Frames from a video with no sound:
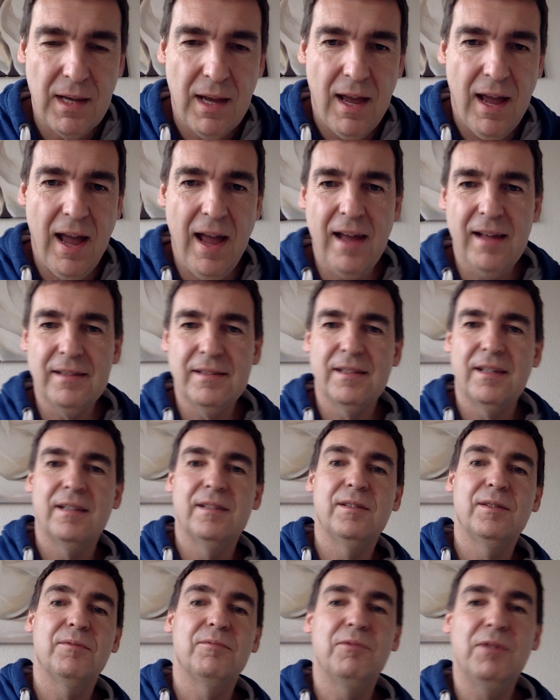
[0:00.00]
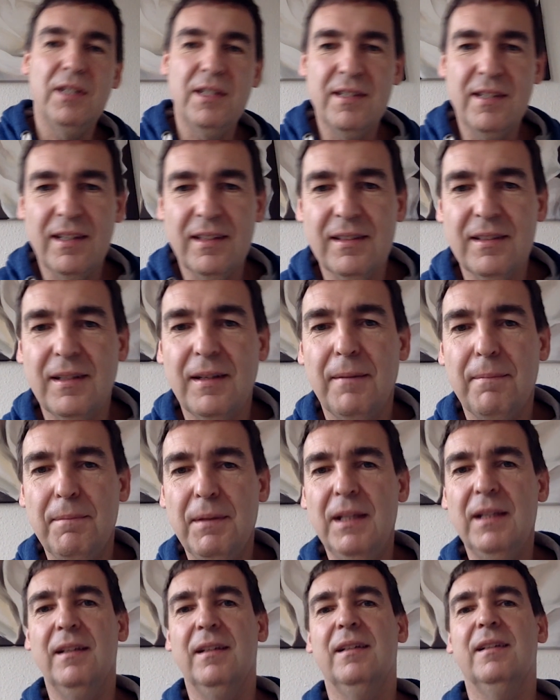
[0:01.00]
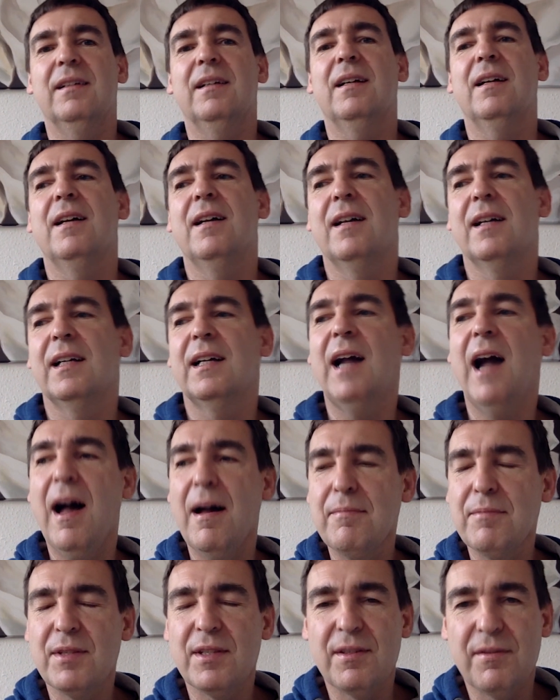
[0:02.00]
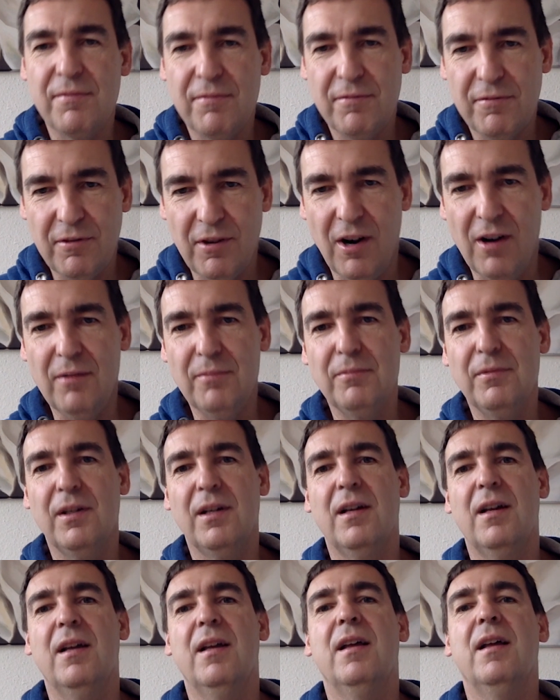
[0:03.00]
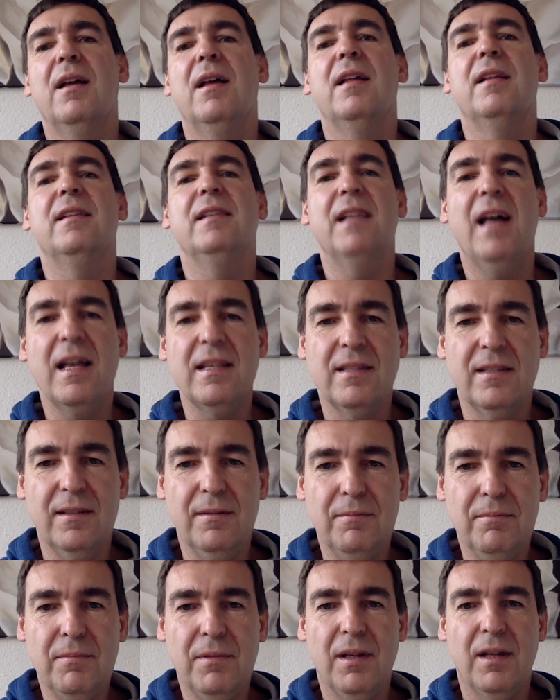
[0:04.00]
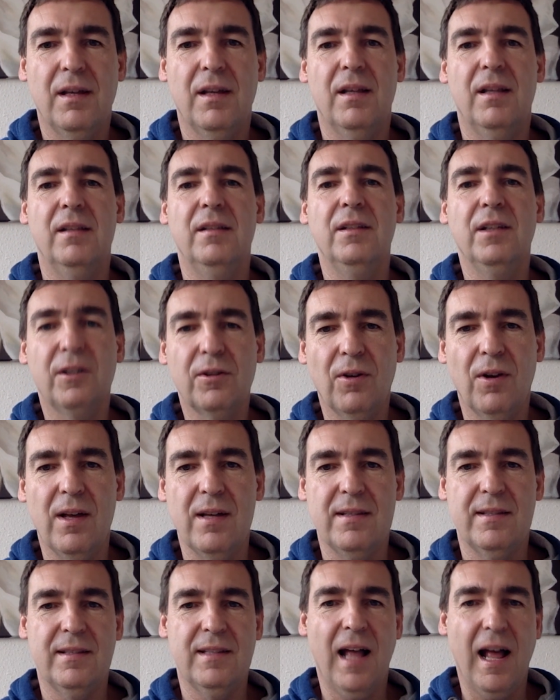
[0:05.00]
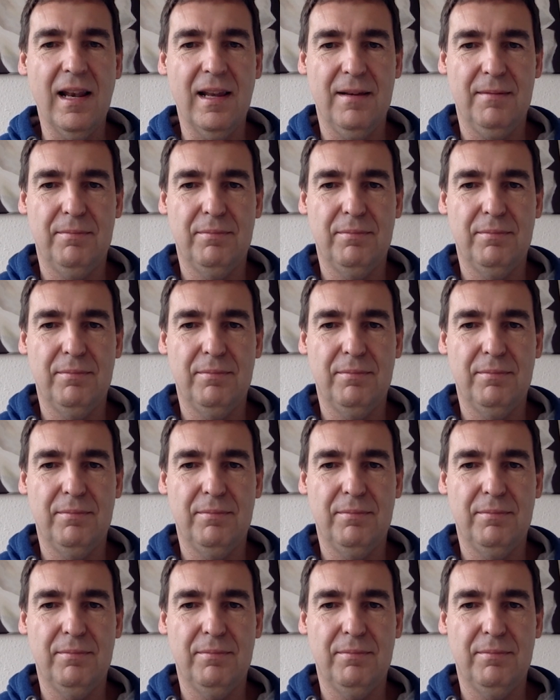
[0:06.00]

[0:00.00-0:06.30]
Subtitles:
And the recent meaning comes from Nassim Nicholas Taleb,